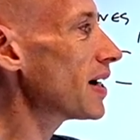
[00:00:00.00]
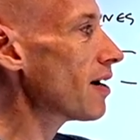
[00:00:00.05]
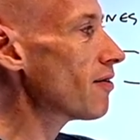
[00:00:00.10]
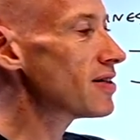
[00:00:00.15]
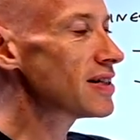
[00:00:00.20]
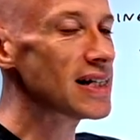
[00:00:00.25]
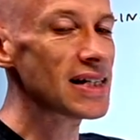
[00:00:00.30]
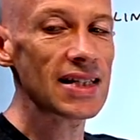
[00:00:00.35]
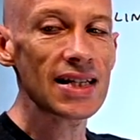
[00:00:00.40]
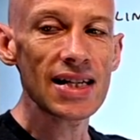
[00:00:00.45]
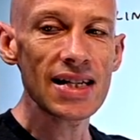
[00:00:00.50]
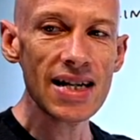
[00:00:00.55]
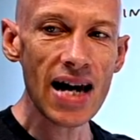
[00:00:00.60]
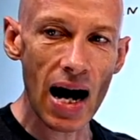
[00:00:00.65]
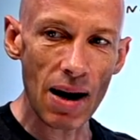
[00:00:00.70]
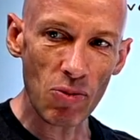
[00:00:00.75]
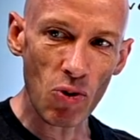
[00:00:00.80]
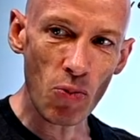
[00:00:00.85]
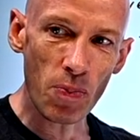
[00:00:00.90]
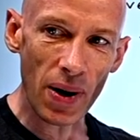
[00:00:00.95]
but now it's these
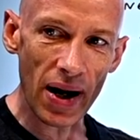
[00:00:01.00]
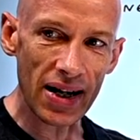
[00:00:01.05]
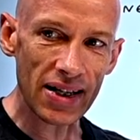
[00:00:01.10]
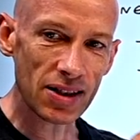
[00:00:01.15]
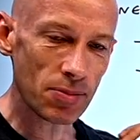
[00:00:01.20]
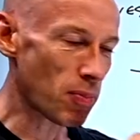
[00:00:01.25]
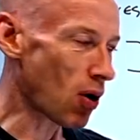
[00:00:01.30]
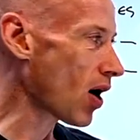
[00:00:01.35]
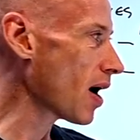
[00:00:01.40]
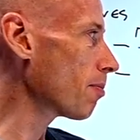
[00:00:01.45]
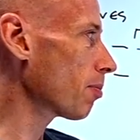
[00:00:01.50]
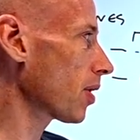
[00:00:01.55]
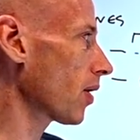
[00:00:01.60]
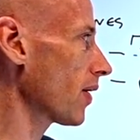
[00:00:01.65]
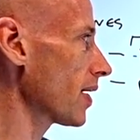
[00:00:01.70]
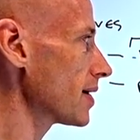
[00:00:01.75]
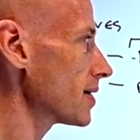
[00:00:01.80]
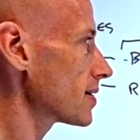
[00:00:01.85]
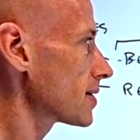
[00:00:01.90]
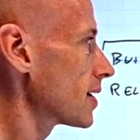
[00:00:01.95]
YAML-based
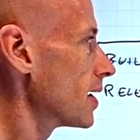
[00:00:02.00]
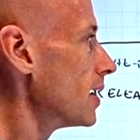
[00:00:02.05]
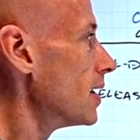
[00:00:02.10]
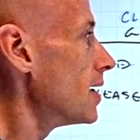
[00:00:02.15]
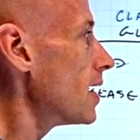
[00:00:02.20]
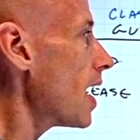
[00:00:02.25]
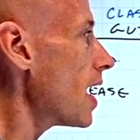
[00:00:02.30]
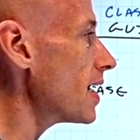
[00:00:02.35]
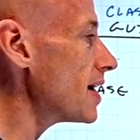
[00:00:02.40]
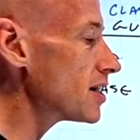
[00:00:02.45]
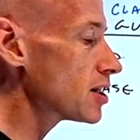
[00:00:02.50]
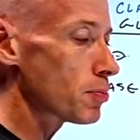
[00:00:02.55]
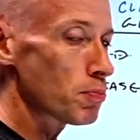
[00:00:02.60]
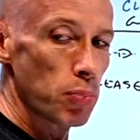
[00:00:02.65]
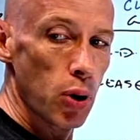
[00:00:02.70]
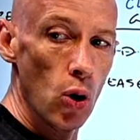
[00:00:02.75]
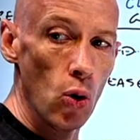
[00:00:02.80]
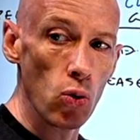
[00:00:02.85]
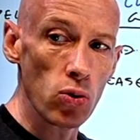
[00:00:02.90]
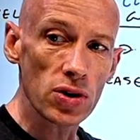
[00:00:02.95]
pipelines. And it
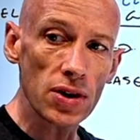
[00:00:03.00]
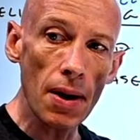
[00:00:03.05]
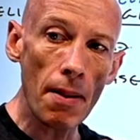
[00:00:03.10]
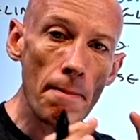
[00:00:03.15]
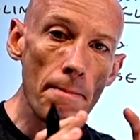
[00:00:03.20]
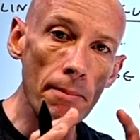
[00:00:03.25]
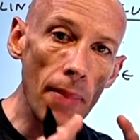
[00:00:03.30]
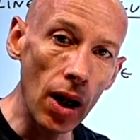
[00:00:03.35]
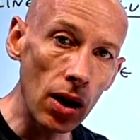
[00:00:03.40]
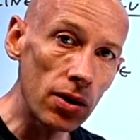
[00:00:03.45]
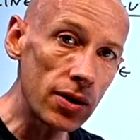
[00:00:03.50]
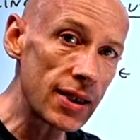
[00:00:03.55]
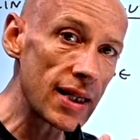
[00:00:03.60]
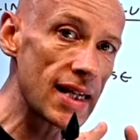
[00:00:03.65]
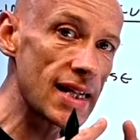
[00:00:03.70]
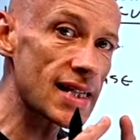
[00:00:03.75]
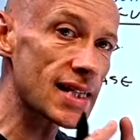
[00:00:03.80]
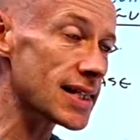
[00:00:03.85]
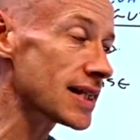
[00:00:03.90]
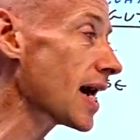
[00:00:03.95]
supports
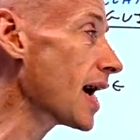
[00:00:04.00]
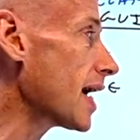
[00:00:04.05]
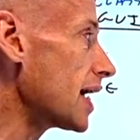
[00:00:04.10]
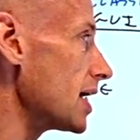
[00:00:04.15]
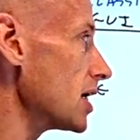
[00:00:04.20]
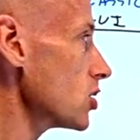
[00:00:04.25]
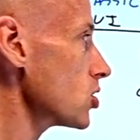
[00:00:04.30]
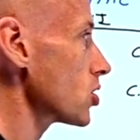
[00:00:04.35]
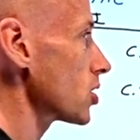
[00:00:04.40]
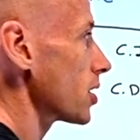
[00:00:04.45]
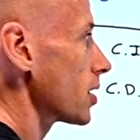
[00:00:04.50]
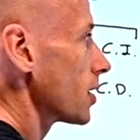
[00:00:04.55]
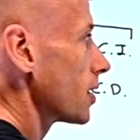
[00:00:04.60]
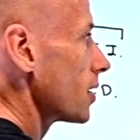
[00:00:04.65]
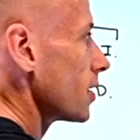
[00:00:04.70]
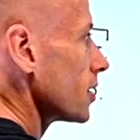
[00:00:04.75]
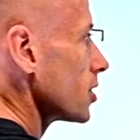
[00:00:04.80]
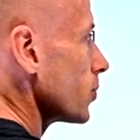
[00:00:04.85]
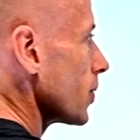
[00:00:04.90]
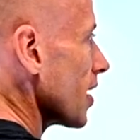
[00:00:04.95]
multi-stage.
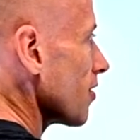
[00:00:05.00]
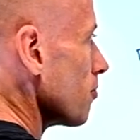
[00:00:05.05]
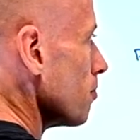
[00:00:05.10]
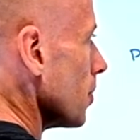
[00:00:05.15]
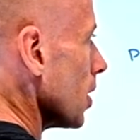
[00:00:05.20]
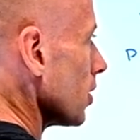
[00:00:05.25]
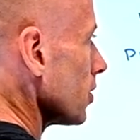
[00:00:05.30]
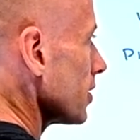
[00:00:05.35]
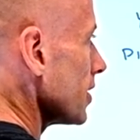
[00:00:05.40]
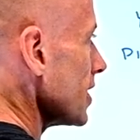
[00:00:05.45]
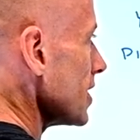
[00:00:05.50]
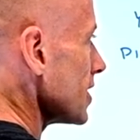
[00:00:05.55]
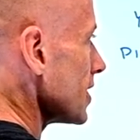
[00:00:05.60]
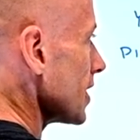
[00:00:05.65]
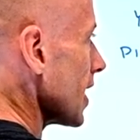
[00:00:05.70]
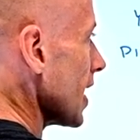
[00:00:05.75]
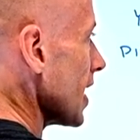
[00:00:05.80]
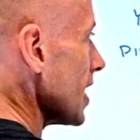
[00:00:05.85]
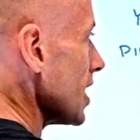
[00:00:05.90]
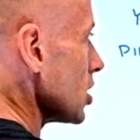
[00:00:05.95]
So we have
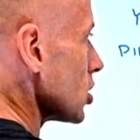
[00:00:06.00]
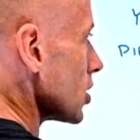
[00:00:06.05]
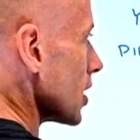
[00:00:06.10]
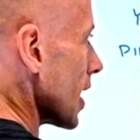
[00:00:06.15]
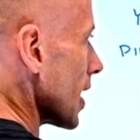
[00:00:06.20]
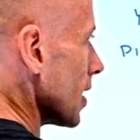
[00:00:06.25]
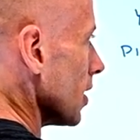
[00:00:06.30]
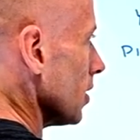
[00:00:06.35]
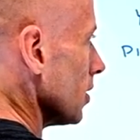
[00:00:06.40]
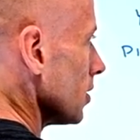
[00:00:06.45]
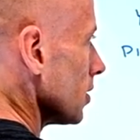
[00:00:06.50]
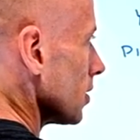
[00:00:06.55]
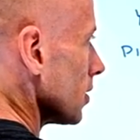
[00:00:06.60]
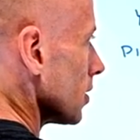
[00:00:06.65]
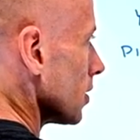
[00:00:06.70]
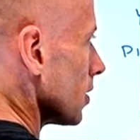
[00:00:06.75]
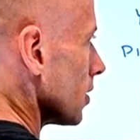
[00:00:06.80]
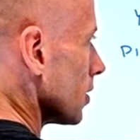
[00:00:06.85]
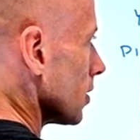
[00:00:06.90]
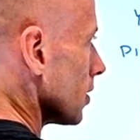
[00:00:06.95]
multi-stage now.
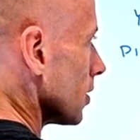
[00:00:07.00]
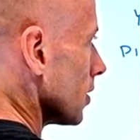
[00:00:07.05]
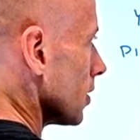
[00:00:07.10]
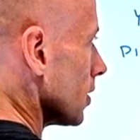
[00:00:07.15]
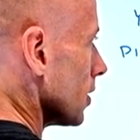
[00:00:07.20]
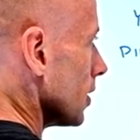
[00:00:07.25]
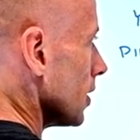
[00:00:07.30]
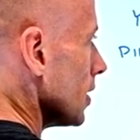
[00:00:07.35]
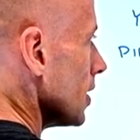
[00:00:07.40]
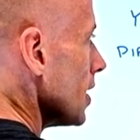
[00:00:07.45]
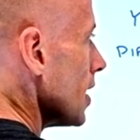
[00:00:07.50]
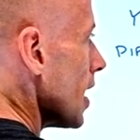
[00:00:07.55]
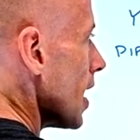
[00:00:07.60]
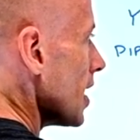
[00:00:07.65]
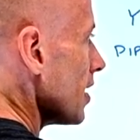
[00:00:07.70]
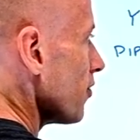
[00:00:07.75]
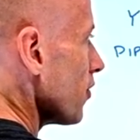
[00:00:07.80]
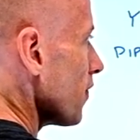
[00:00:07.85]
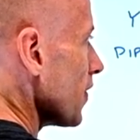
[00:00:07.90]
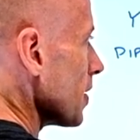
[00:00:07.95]

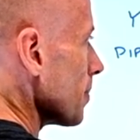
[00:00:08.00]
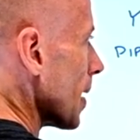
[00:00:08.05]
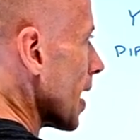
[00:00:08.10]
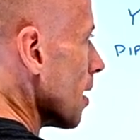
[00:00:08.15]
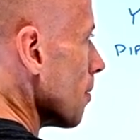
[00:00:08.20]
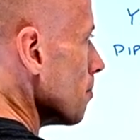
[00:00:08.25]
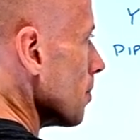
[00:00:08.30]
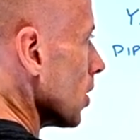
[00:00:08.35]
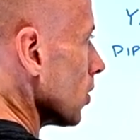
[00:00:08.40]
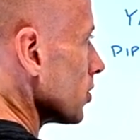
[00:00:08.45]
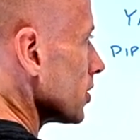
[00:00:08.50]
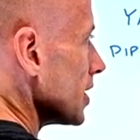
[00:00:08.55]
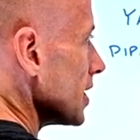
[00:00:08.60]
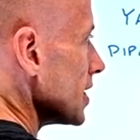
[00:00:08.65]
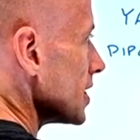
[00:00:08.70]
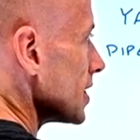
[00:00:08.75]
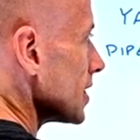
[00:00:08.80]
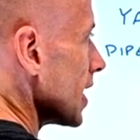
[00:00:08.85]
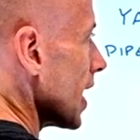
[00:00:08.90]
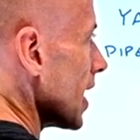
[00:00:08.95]
And if you think about
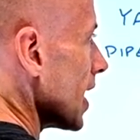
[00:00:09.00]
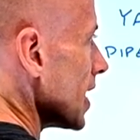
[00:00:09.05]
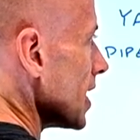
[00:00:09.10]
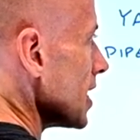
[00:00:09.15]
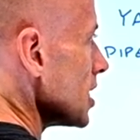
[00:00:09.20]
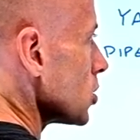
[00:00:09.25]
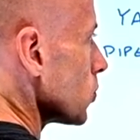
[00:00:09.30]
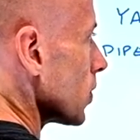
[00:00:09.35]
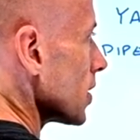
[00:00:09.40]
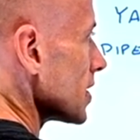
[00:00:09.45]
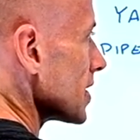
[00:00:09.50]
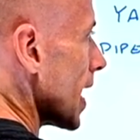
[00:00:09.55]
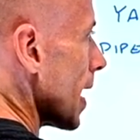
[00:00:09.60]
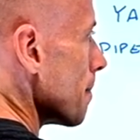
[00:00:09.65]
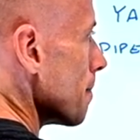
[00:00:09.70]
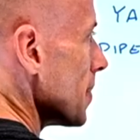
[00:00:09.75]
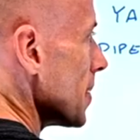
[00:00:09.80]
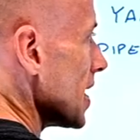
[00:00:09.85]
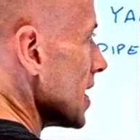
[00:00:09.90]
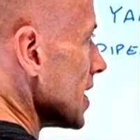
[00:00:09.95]
multi-stage, what does
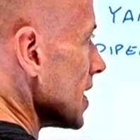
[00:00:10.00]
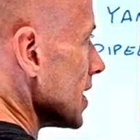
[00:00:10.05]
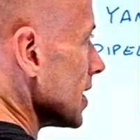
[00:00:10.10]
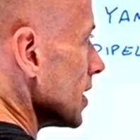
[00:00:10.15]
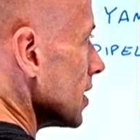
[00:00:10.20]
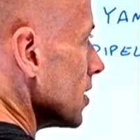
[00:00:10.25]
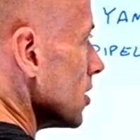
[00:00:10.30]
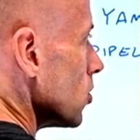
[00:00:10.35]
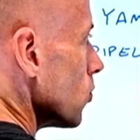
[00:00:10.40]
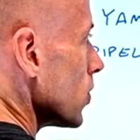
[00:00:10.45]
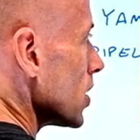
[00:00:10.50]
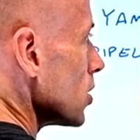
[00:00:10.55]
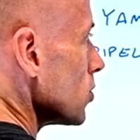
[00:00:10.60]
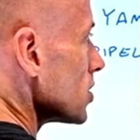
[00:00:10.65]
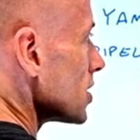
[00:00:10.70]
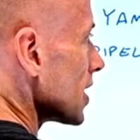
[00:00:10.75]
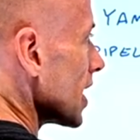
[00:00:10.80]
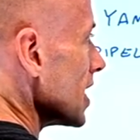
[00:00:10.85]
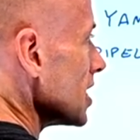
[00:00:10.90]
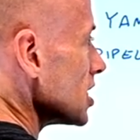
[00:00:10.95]
that mean? We
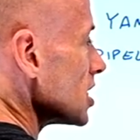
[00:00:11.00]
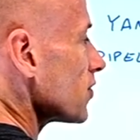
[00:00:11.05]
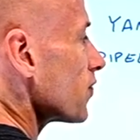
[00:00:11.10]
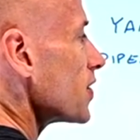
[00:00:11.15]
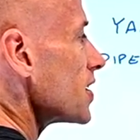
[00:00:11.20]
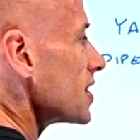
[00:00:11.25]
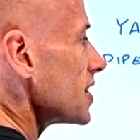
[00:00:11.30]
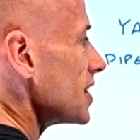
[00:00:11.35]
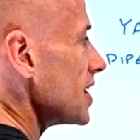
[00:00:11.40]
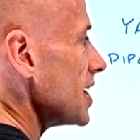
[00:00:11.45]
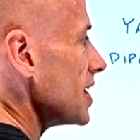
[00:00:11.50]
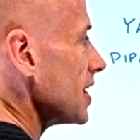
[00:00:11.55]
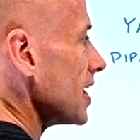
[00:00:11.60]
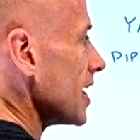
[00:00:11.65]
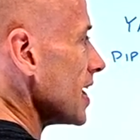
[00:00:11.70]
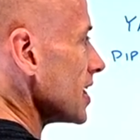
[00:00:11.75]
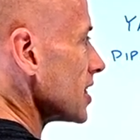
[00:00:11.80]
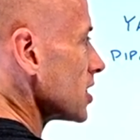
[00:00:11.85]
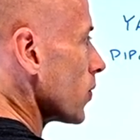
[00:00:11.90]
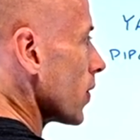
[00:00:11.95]
use stages for
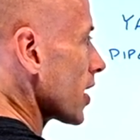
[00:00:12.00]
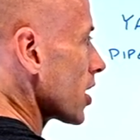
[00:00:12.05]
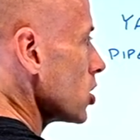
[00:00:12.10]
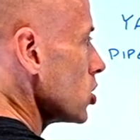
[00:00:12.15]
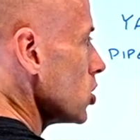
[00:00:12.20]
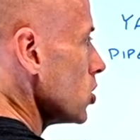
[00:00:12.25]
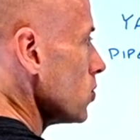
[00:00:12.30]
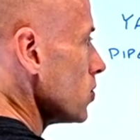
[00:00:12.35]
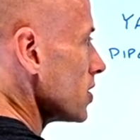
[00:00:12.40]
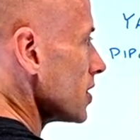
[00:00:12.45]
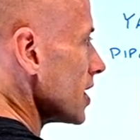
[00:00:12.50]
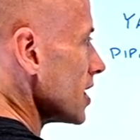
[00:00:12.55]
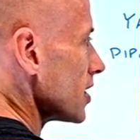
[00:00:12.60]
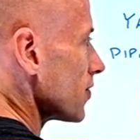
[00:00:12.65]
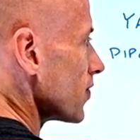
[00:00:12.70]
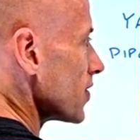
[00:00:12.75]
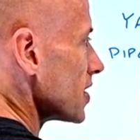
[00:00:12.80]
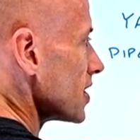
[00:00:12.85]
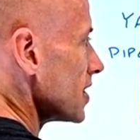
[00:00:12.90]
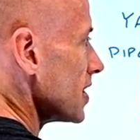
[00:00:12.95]
CD. So I can use
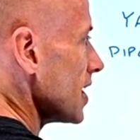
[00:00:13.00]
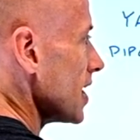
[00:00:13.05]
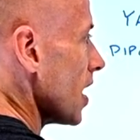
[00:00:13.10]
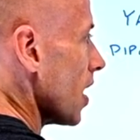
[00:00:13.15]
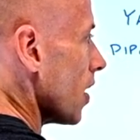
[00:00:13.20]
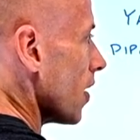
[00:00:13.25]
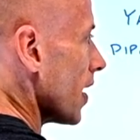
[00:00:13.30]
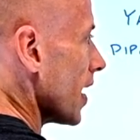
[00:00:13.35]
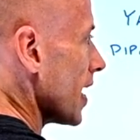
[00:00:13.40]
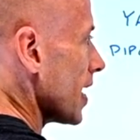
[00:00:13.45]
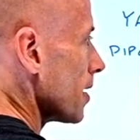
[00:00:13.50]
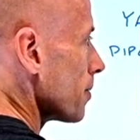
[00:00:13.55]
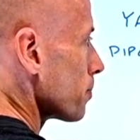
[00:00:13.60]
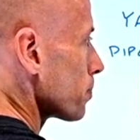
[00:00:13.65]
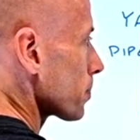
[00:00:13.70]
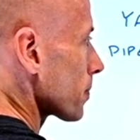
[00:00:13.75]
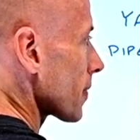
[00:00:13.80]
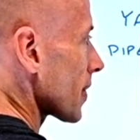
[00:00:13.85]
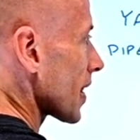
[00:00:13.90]
this for CI